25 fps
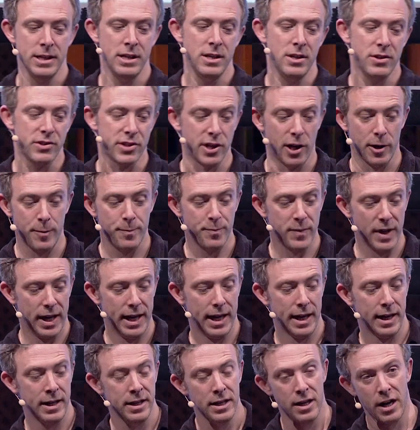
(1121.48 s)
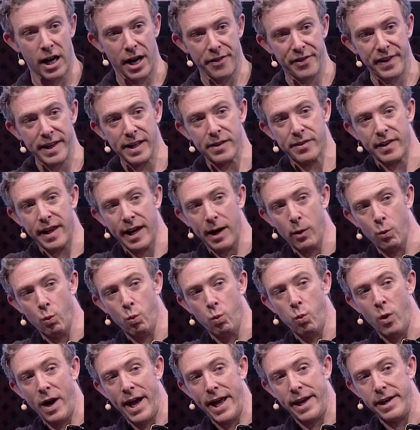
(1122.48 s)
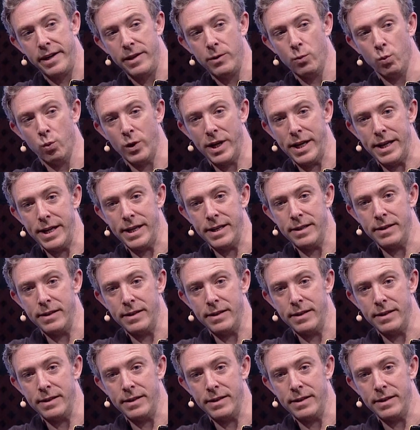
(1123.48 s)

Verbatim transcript: so uh, I think that when, we,